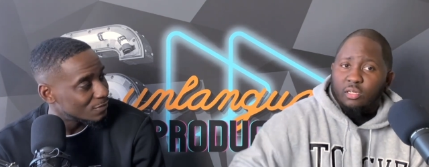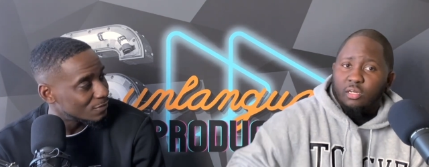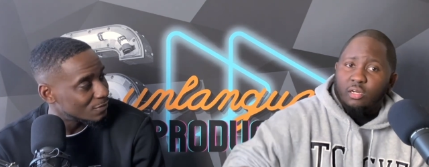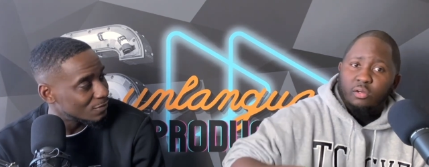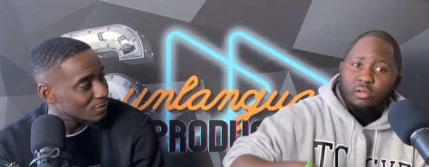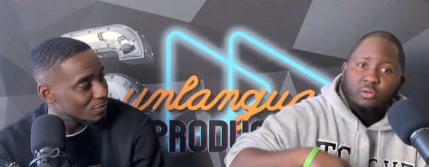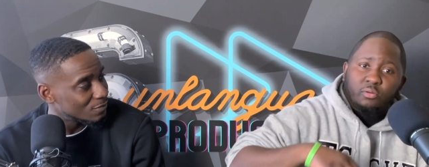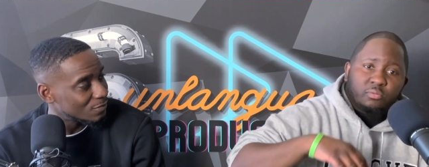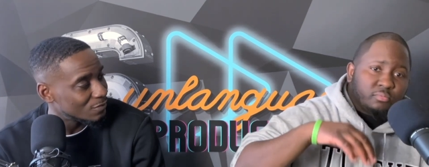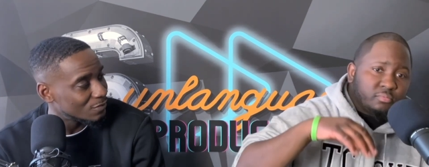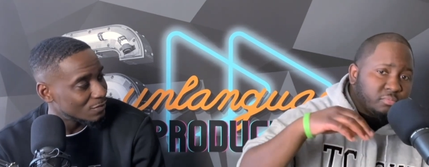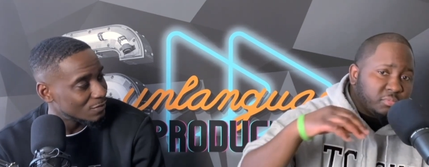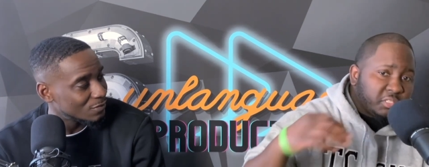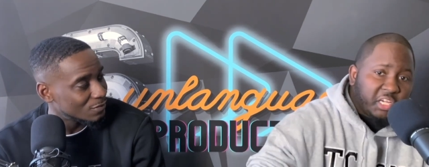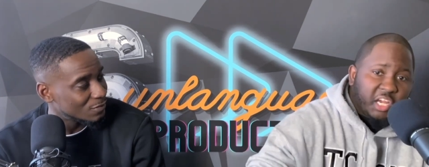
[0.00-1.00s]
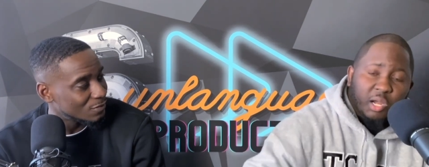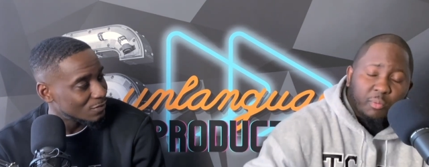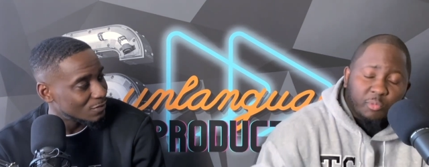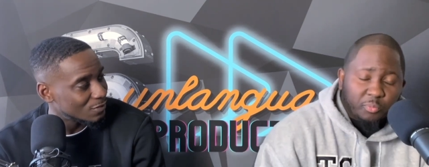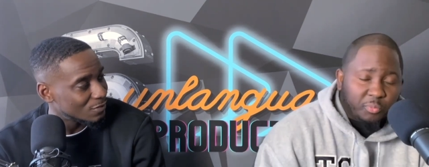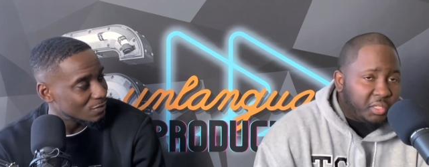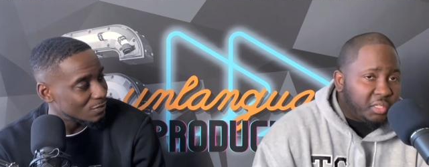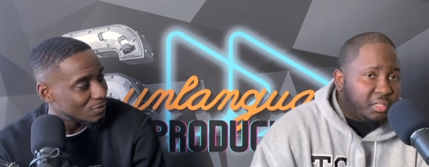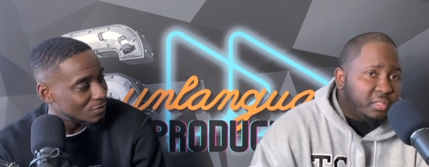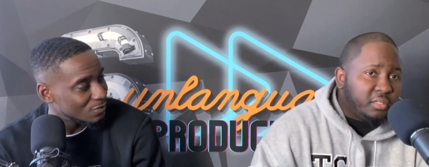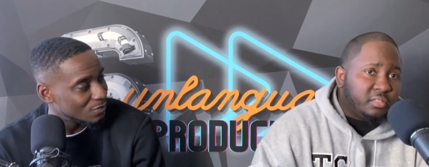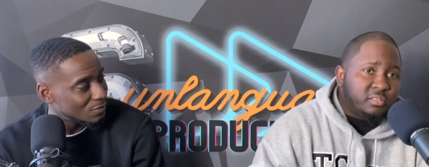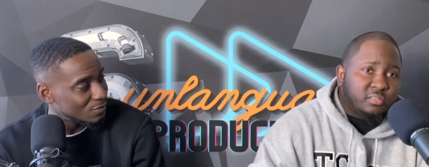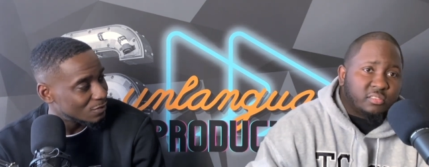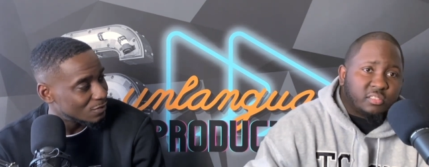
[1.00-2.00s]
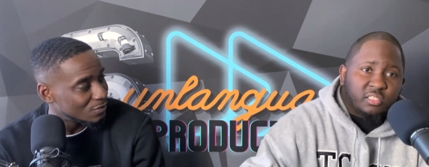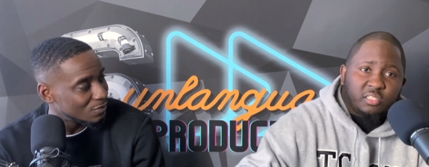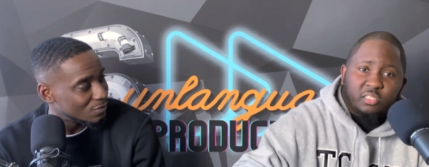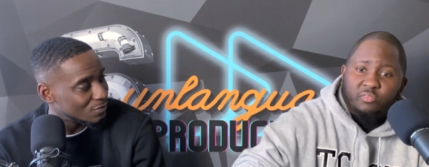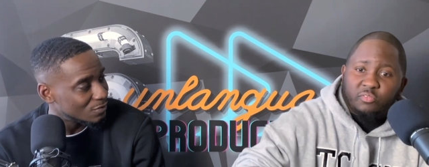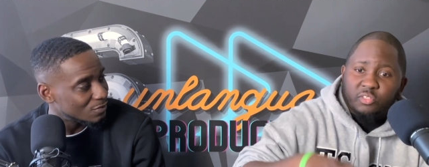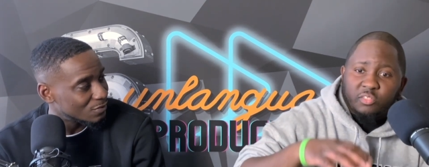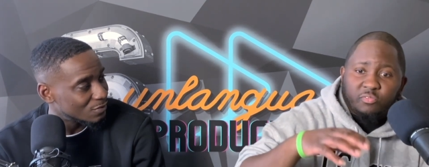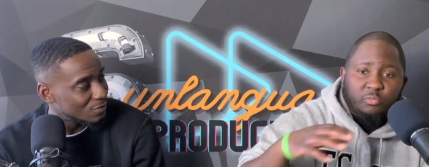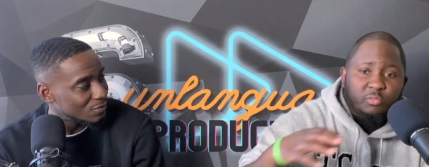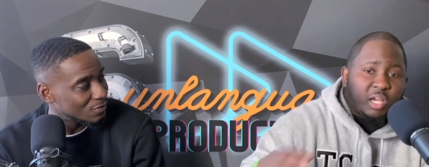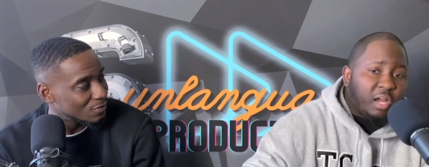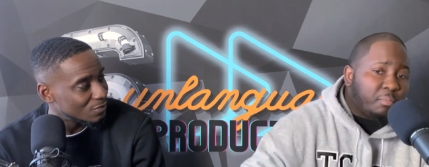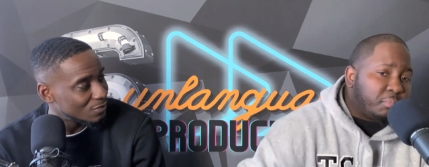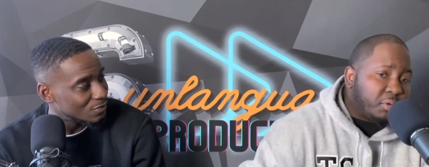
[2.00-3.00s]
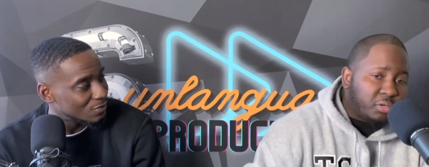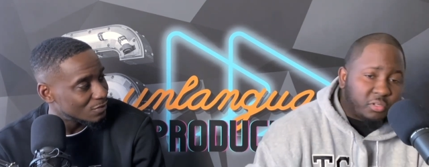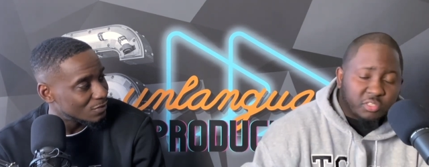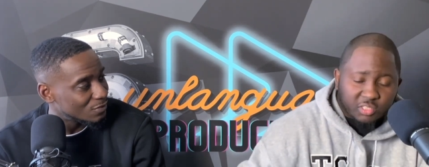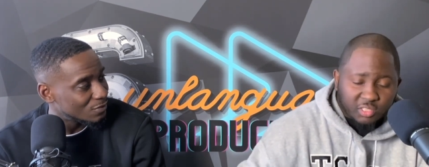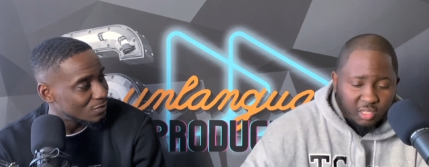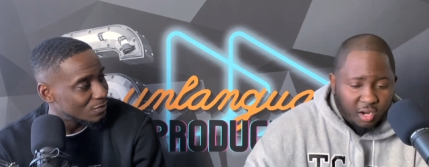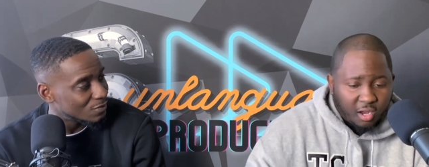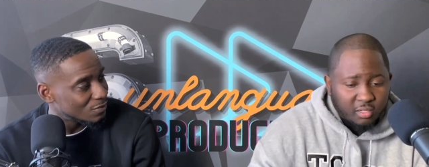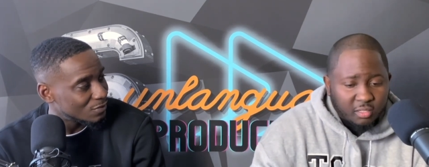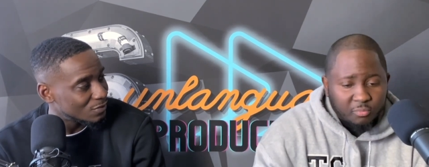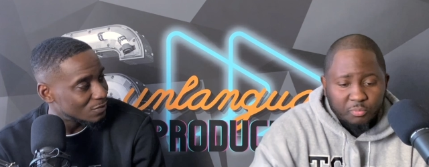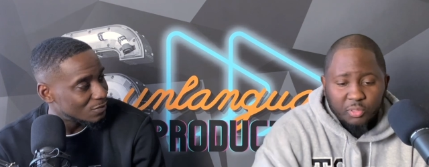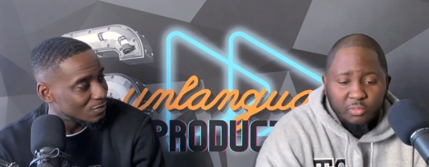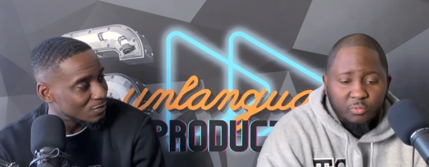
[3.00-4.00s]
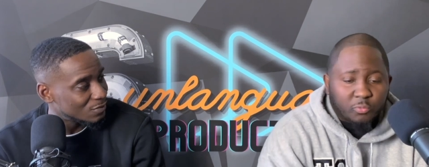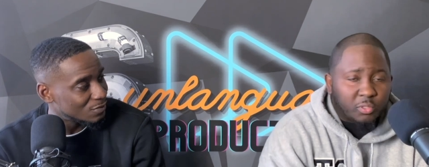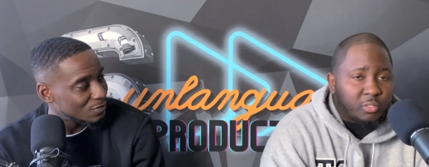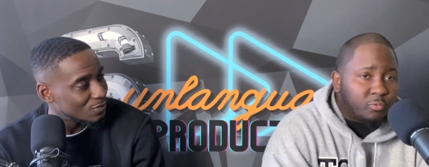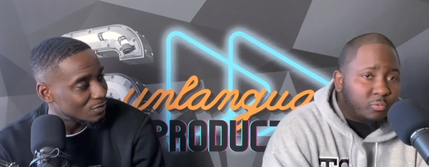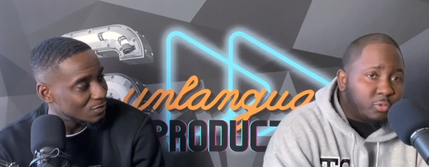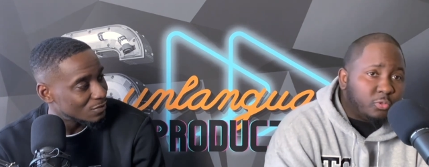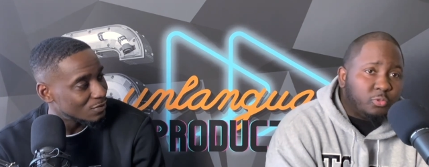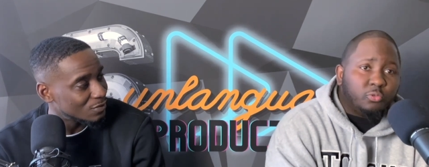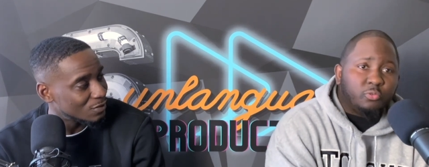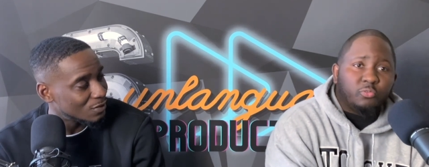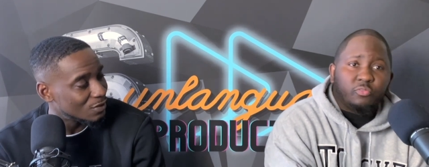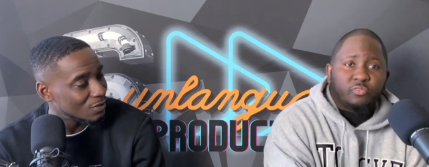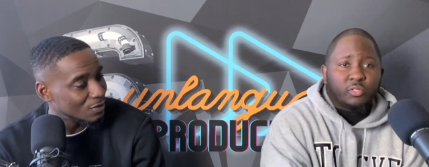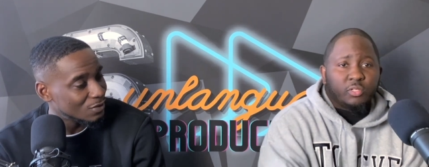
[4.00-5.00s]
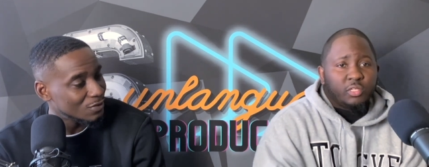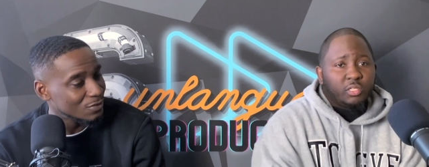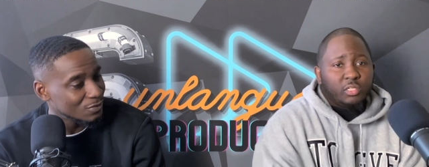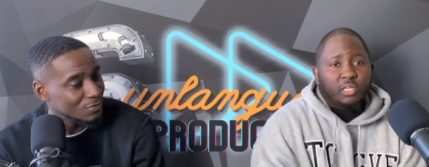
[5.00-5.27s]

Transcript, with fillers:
Speaker 1: um, cameramen. Mm. Mm-hmm. Even if you got merch, all up on one roof. Yeah, you know